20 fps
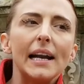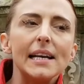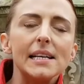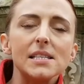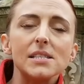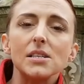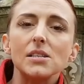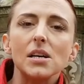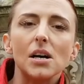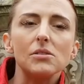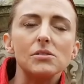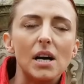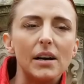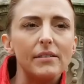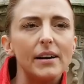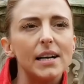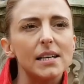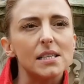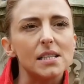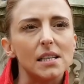And he's the sole
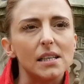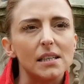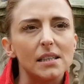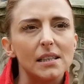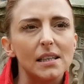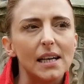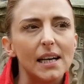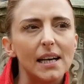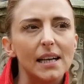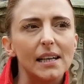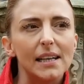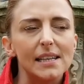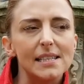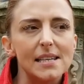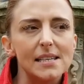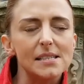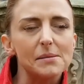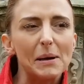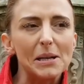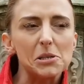director. And
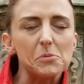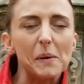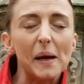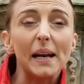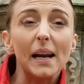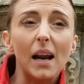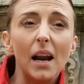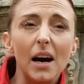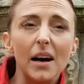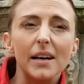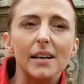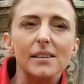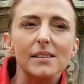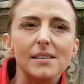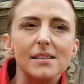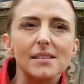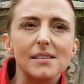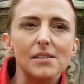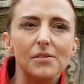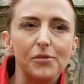this is meant to be an
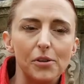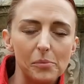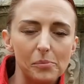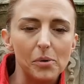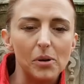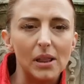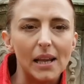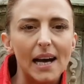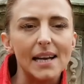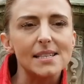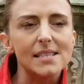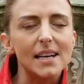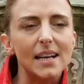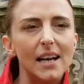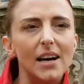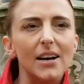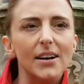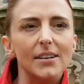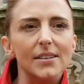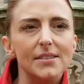alliance, the Football Lads
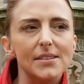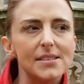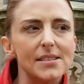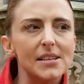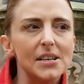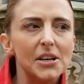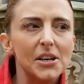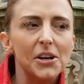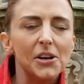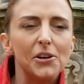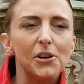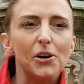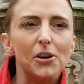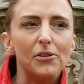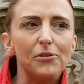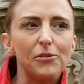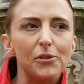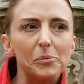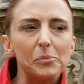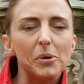Alliance,
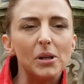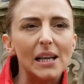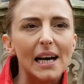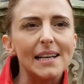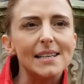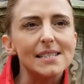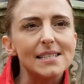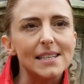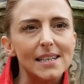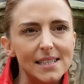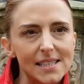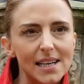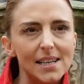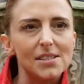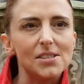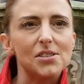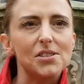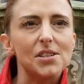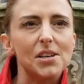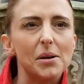not Football Lads
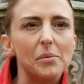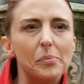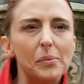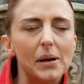Dictatorship.